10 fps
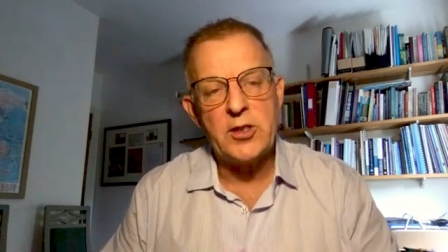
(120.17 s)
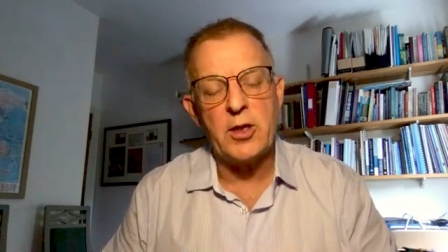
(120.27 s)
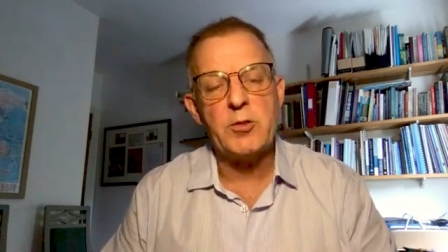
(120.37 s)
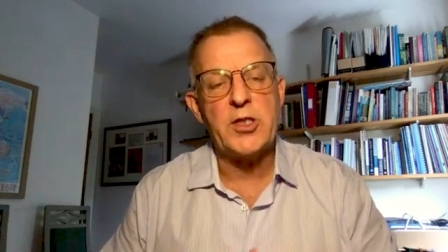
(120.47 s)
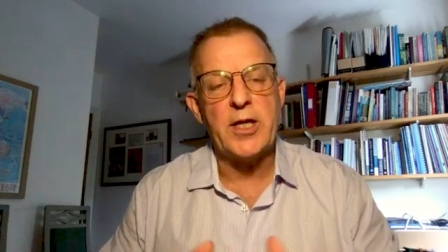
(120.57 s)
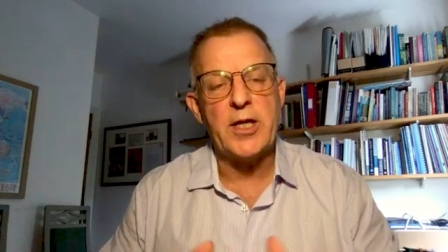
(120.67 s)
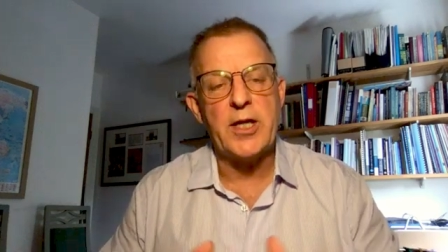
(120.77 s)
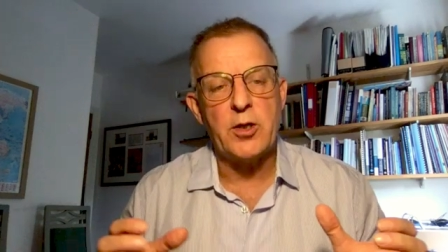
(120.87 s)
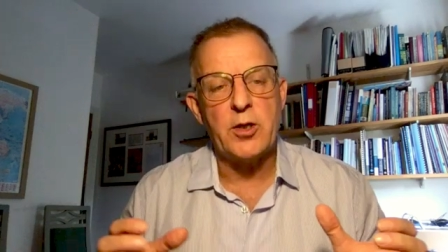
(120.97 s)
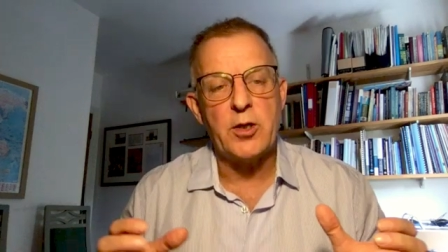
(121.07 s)

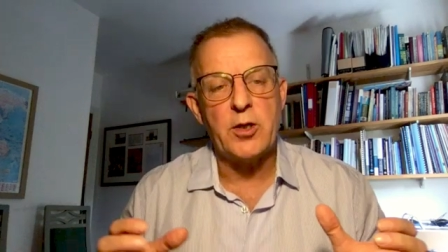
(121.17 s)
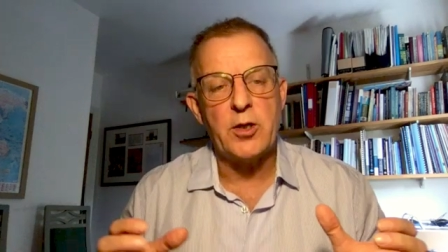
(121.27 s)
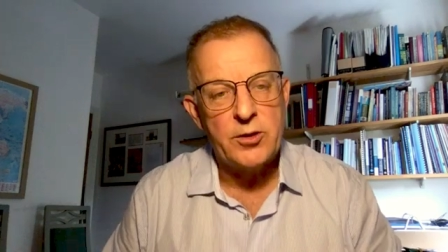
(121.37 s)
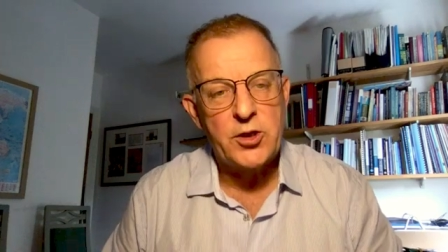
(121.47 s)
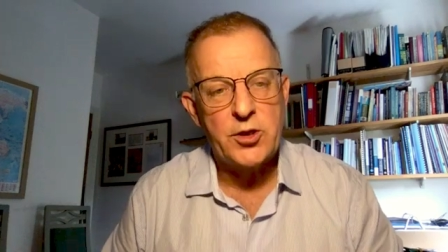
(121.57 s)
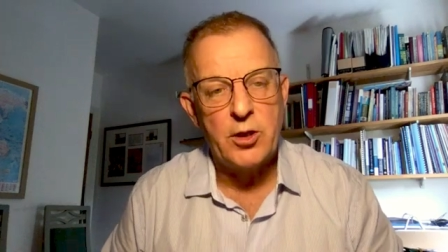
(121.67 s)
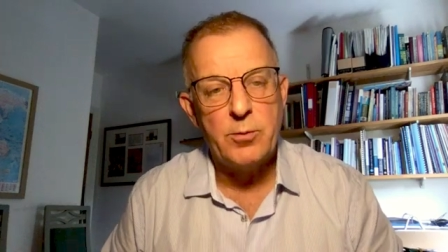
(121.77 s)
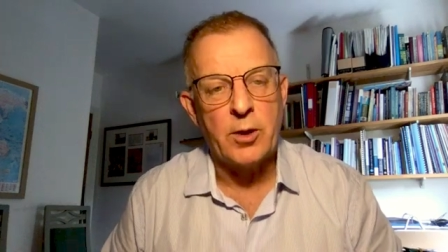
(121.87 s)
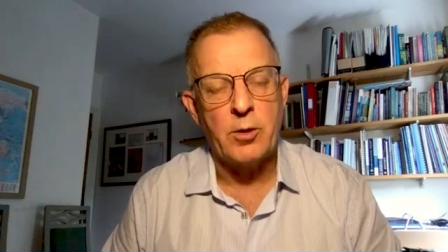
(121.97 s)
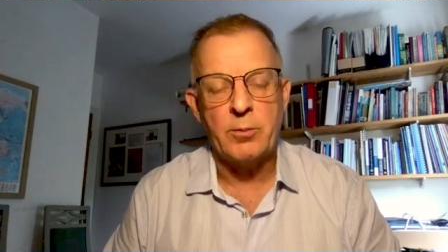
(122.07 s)
association or a
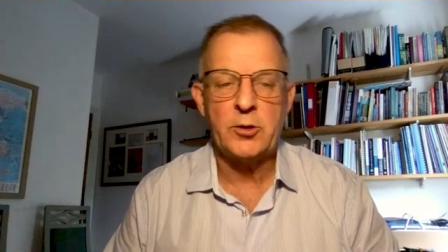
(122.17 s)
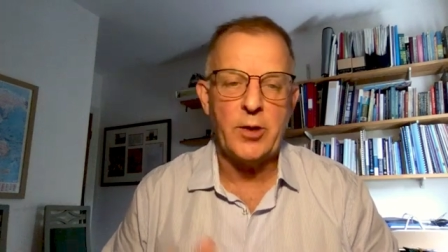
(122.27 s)
consumer group.